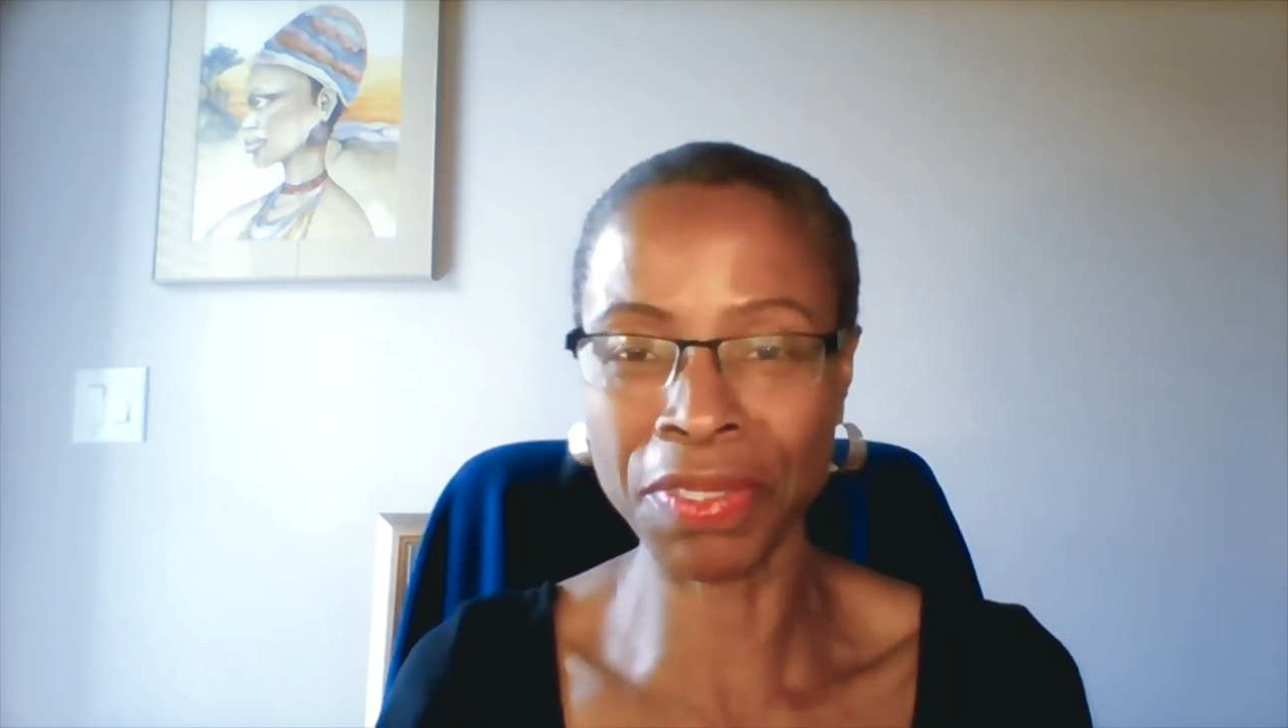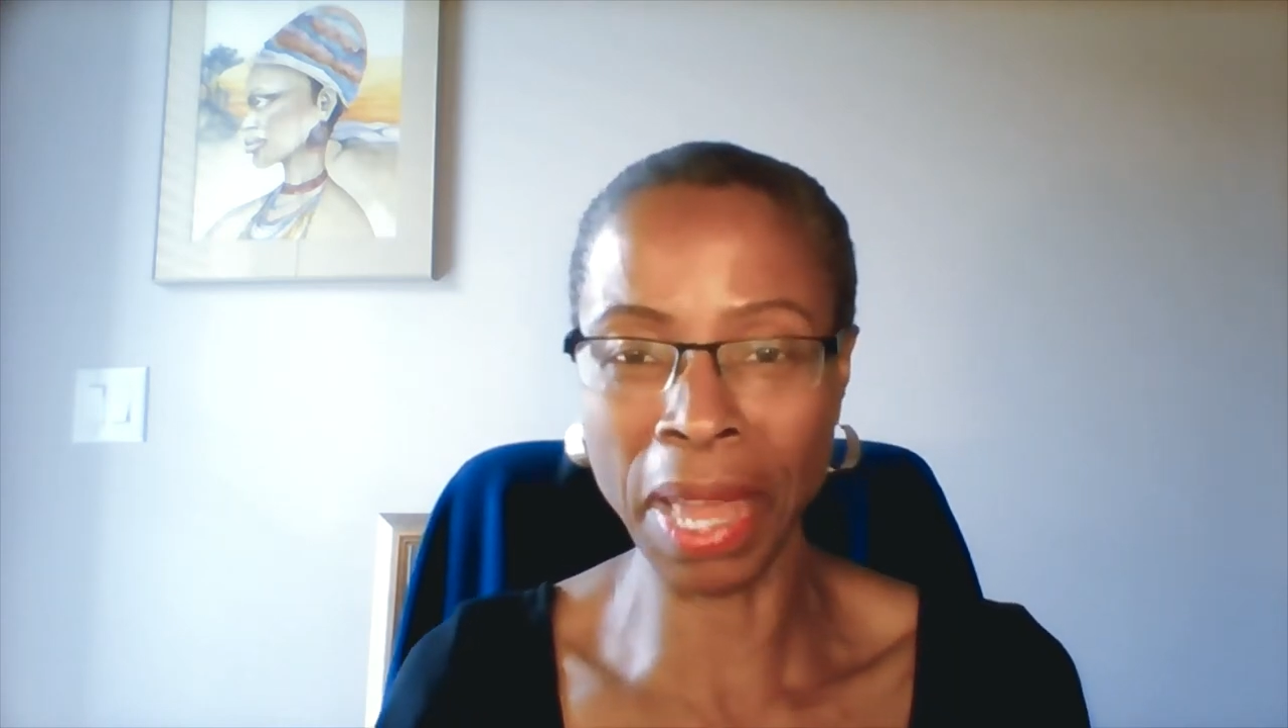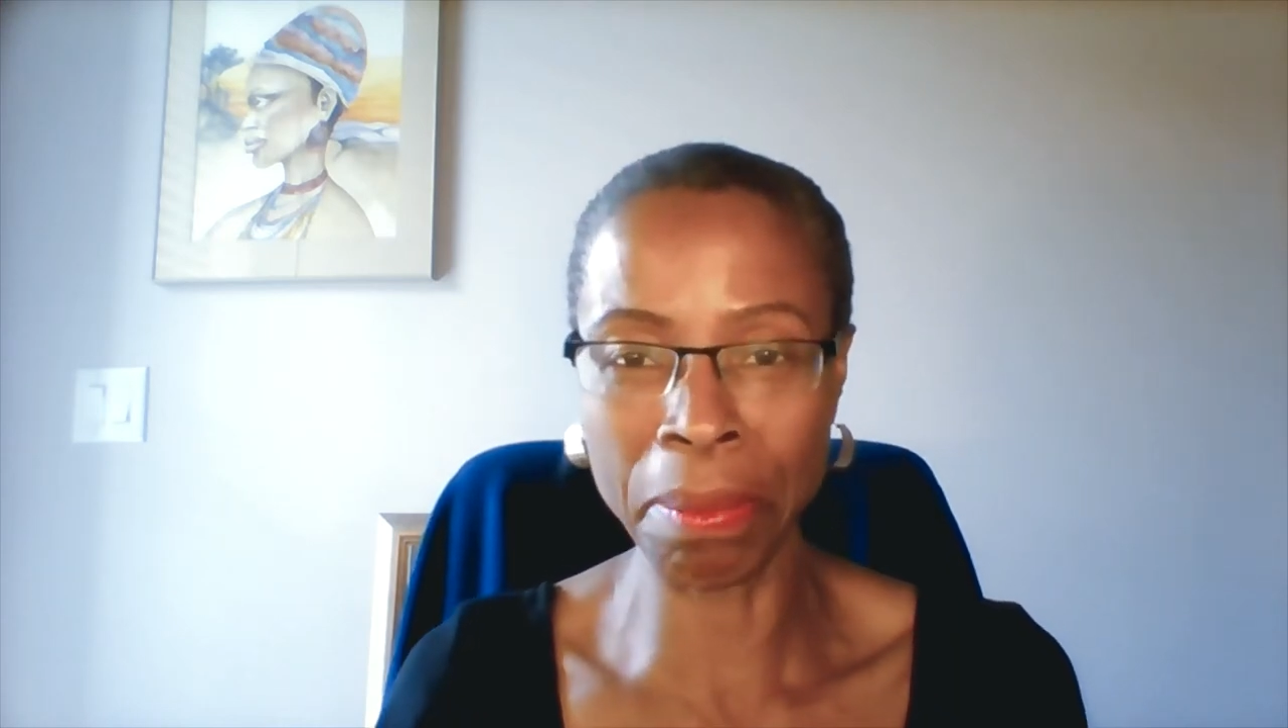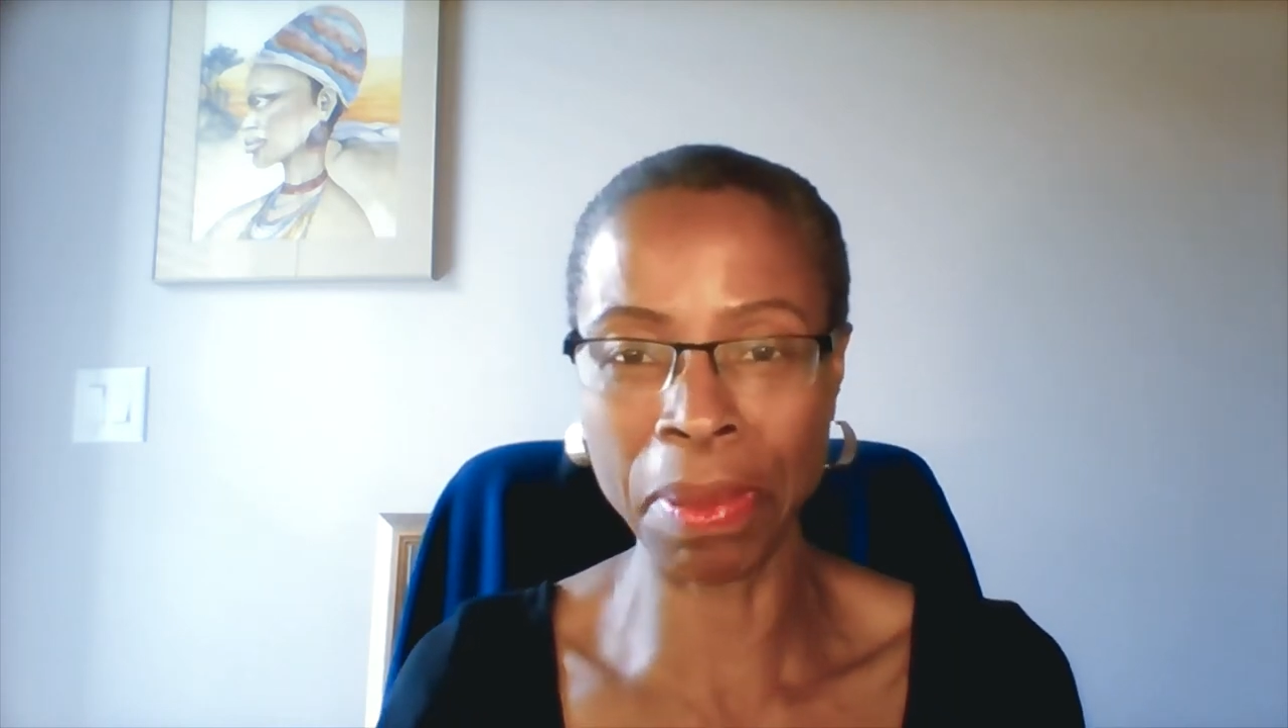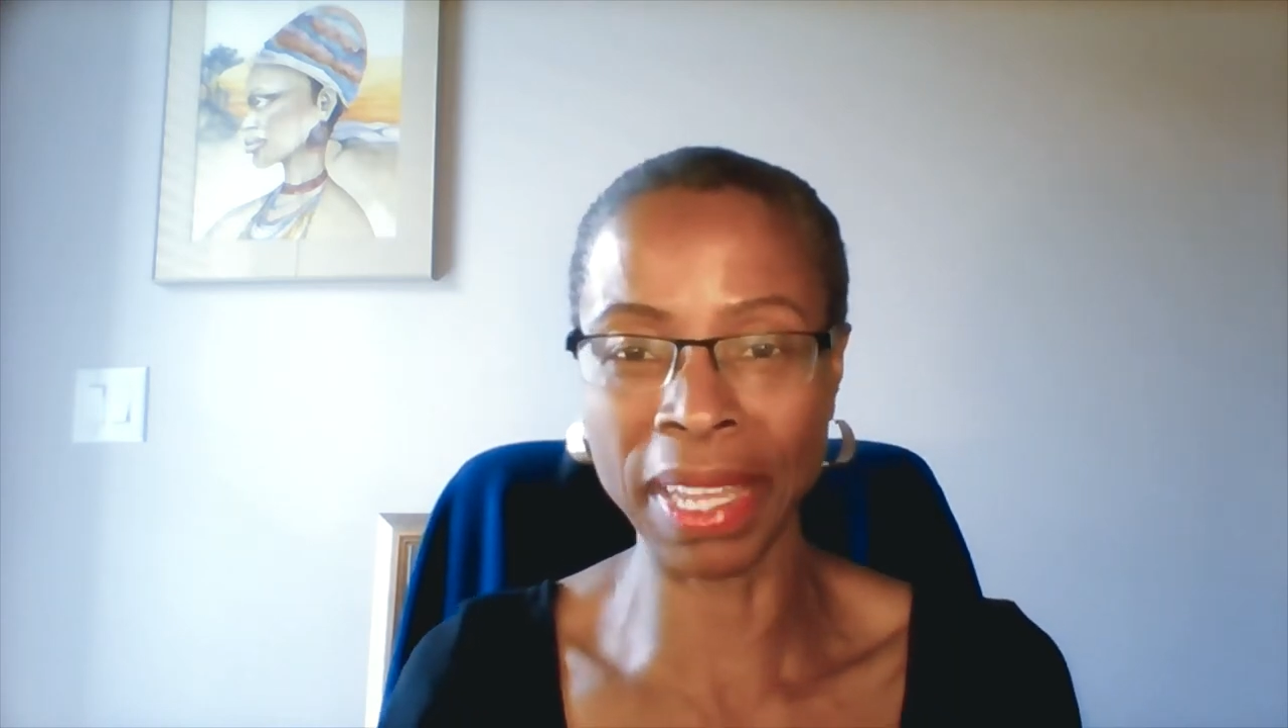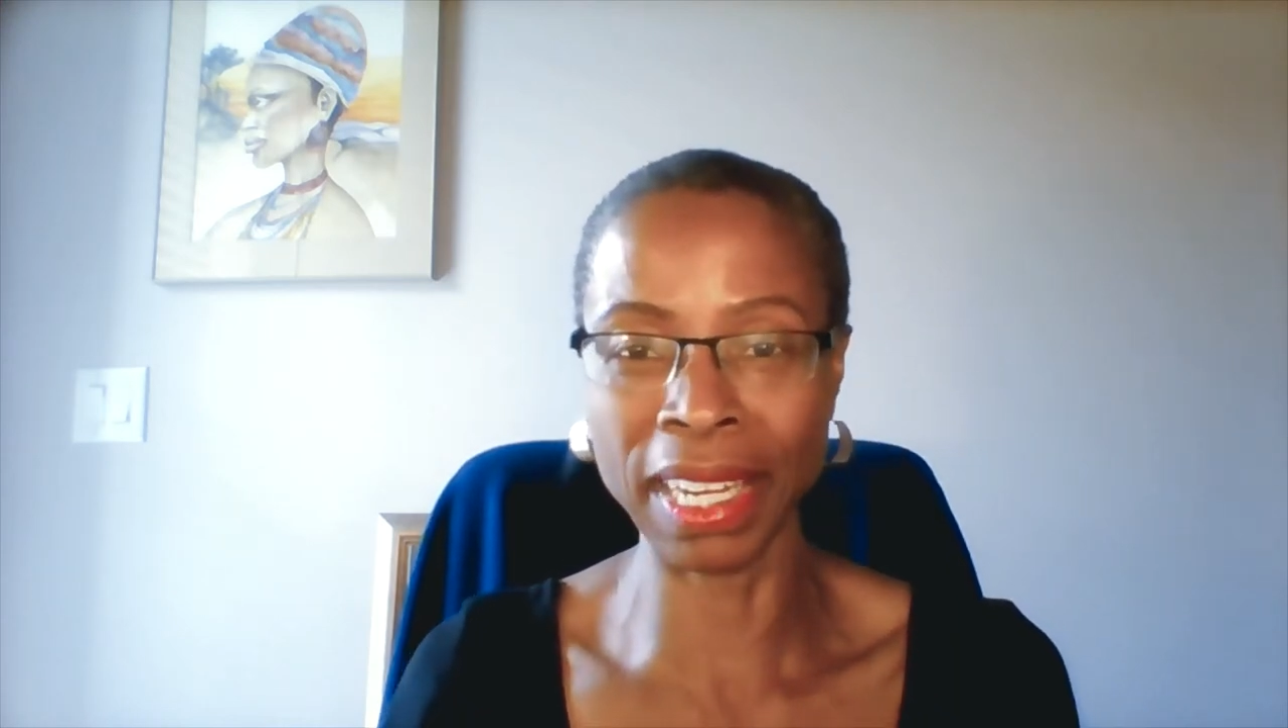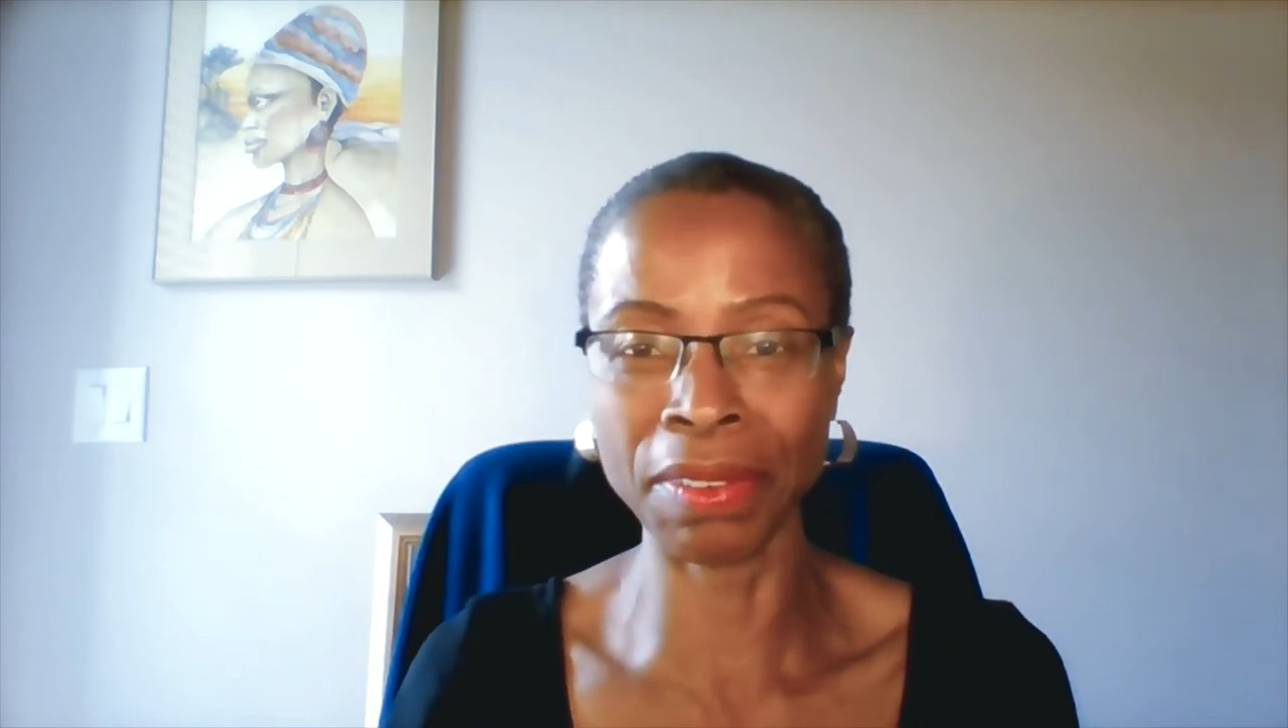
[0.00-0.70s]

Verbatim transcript: flat paint